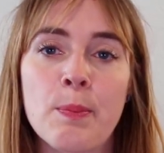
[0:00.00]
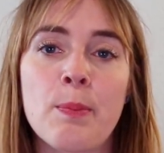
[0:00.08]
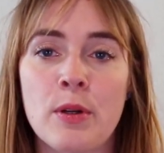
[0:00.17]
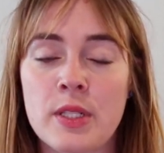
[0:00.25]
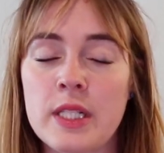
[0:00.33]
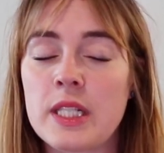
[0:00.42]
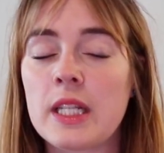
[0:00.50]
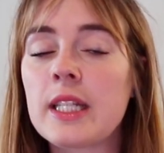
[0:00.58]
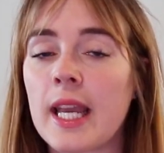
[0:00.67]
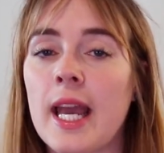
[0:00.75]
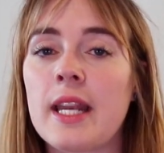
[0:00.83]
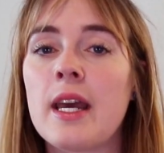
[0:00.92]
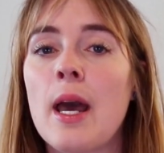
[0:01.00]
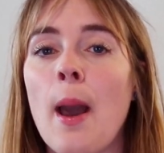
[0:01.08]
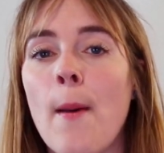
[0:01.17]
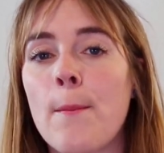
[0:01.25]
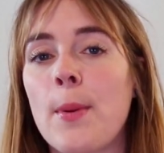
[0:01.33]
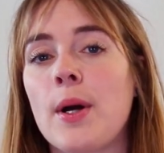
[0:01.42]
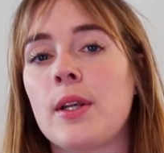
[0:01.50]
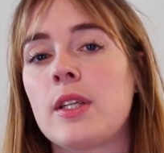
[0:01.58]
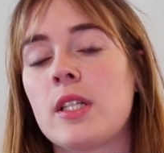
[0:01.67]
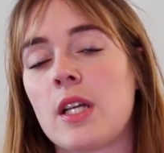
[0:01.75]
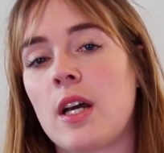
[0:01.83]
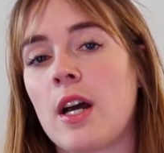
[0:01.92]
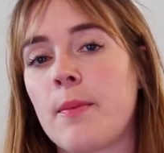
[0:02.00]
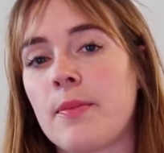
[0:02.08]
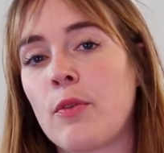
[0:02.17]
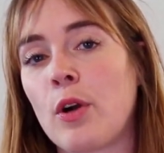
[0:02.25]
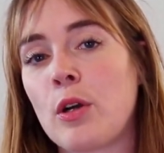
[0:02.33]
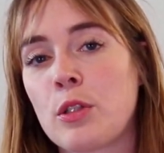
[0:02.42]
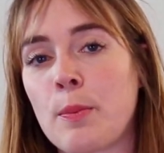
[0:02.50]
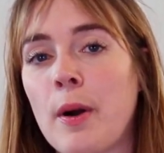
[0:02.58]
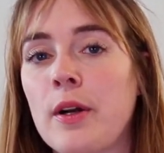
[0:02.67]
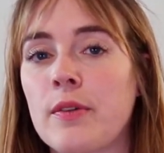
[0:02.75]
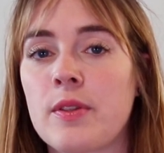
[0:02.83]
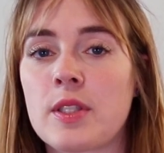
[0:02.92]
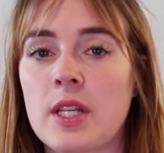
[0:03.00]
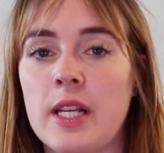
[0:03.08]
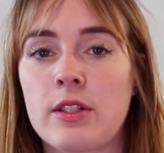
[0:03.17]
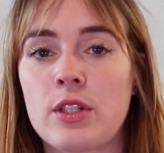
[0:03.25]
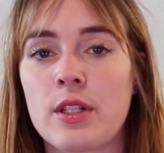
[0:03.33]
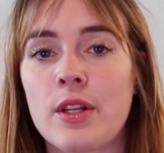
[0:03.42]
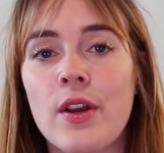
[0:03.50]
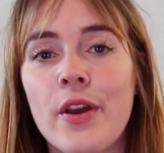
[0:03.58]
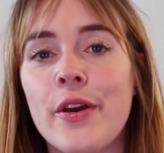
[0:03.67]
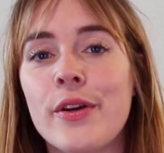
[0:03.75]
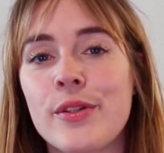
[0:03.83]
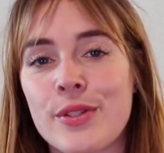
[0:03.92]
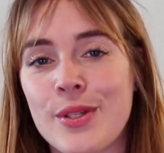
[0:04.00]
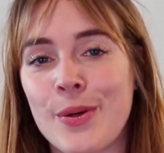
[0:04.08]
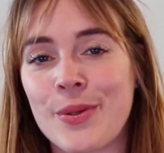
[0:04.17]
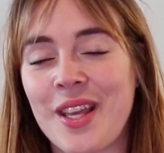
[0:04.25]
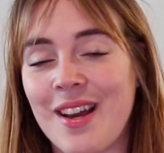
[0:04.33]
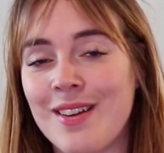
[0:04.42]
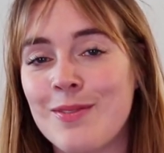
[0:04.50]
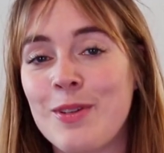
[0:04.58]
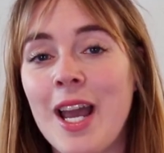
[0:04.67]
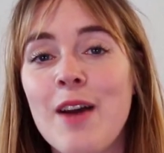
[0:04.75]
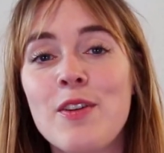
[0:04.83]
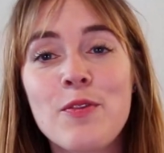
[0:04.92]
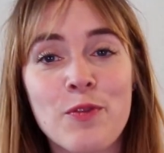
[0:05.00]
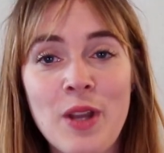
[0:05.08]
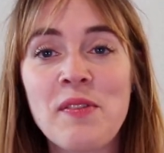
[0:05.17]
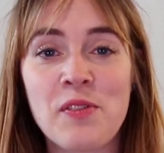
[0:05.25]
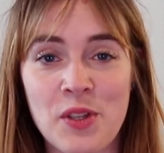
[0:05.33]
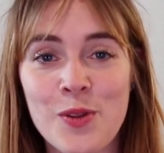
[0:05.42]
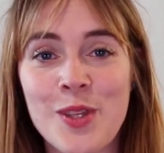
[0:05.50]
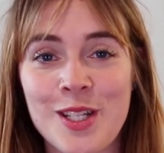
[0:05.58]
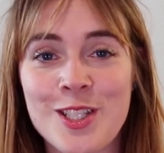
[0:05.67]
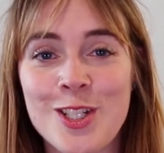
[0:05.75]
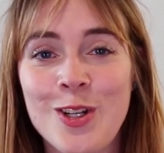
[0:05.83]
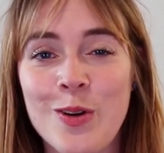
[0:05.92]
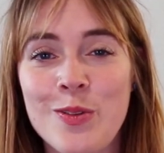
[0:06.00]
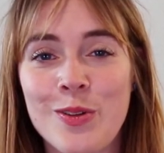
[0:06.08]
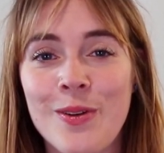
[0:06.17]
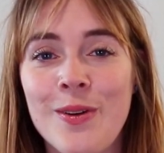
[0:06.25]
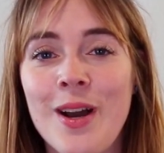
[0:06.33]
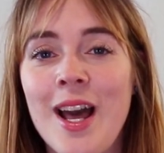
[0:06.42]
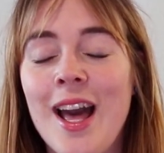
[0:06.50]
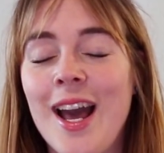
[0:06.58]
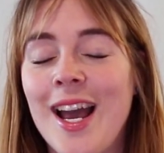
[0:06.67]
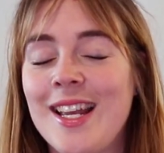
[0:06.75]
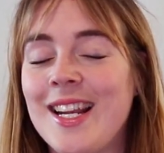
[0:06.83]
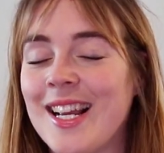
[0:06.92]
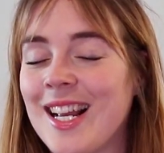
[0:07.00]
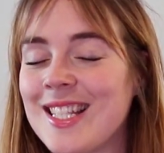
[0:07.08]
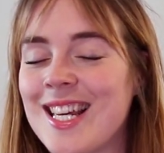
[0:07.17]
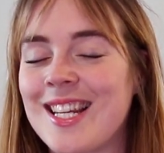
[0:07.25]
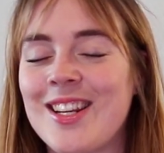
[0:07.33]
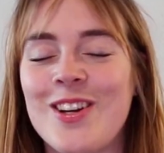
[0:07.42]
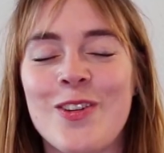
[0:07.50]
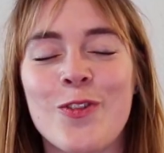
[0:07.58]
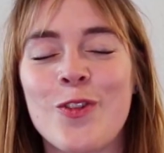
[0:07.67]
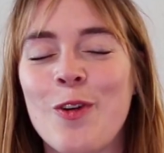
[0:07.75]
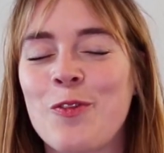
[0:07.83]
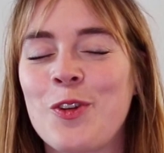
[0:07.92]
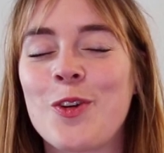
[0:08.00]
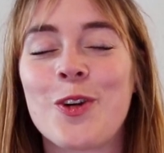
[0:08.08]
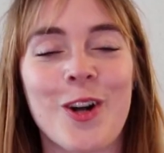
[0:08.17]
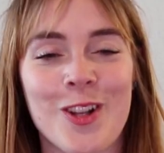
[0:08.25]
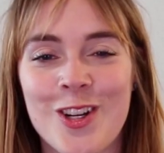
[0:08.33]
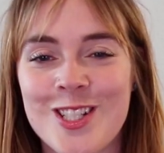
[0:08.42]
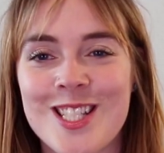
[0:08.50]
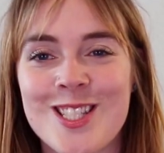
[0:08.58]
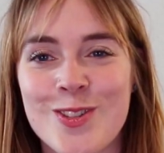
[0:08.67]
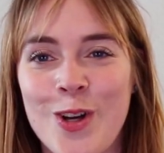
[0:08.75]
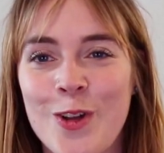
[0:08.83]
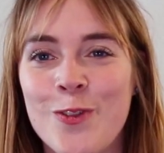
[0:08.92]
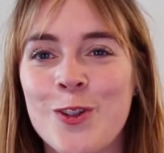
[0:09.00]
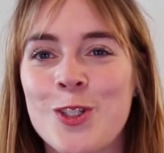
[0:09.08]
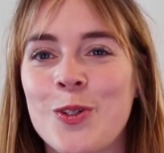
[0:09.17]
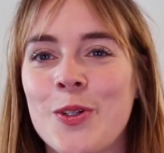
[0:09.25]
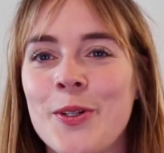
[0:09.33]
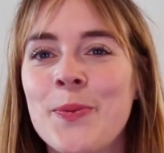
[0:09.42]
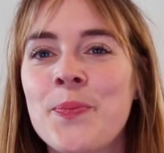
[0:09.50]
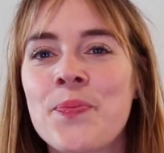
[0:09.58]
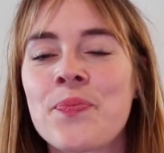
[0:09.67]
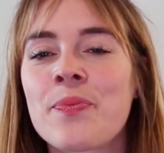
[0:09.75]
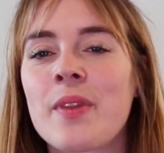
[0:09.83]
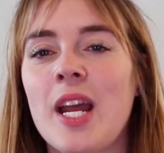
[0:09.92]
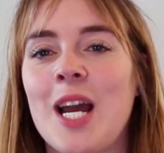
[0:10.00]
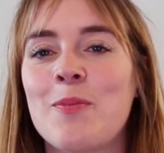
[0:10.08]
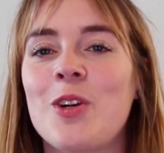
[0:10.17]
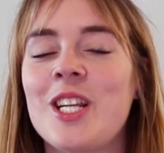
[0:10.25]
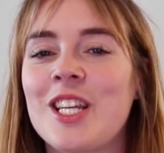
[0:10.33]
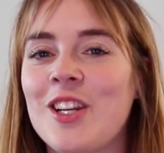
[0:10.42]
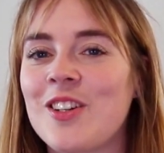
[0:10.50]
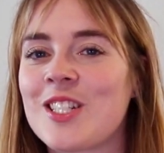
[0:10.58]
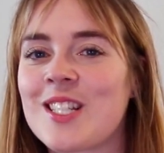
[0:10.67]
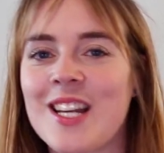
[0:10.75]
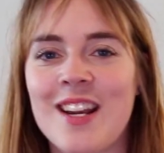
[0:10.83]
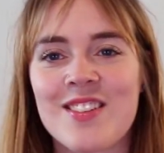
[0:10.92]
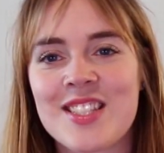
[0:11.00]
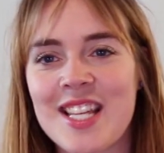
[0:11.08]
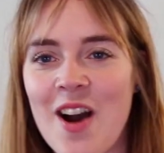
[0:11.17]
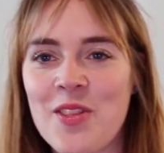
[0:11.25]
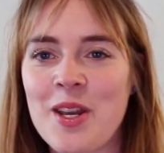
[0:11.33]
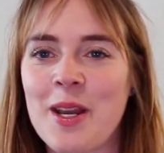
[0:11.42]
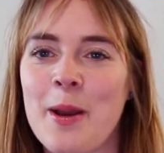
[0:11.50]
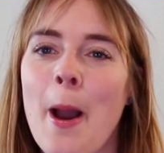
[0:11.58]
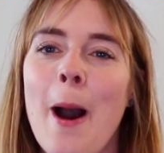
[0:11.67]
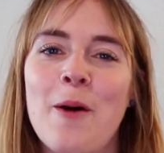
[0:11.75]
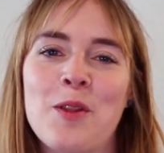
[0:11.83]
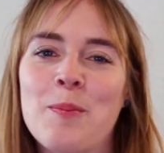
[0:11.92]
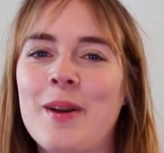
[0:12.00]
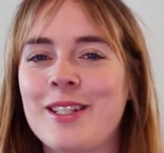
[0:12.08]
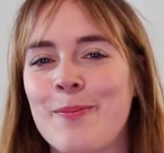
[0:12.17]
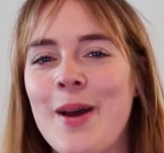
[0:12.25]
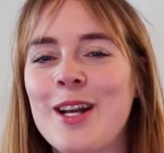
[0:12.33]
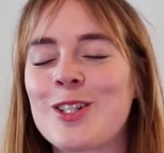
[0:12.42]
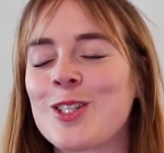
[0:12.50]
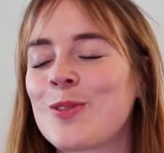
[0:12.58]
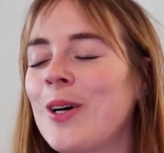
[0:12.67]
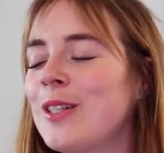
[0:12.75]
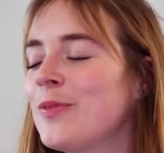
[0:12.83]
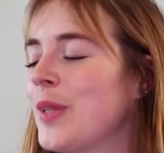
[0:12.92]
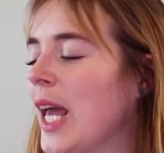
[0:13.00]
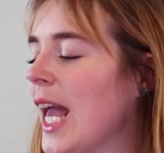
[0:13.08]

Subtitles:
personally didn't get, but that were also part of this collection. So yeah, we have a few things to go through, and like I said, a few colors as well for sure. I'm really curious to kind of see how they mix and match as well.